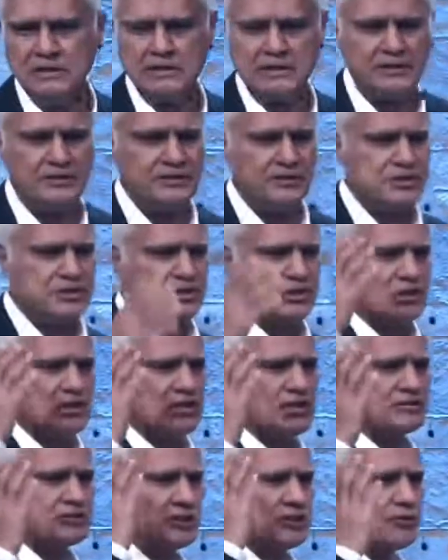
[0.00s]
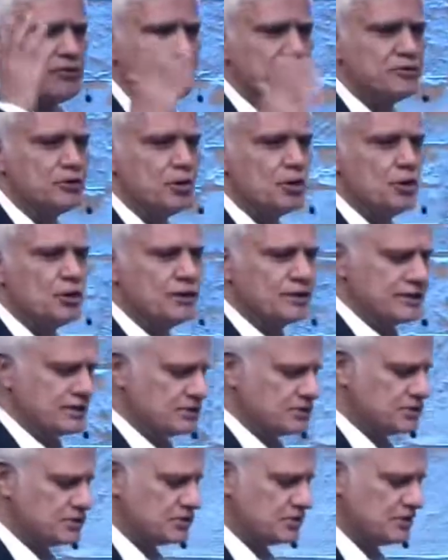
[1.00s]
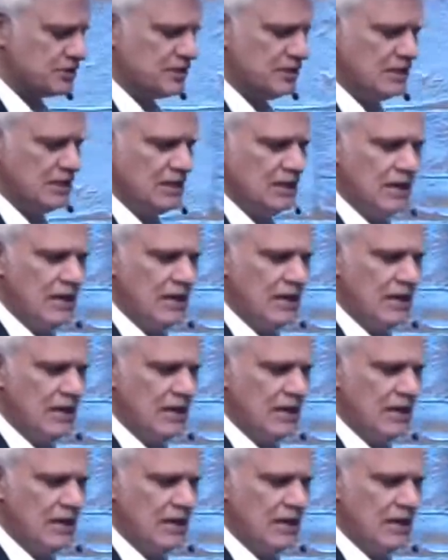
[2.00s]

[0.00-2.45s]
In this clutter of noise,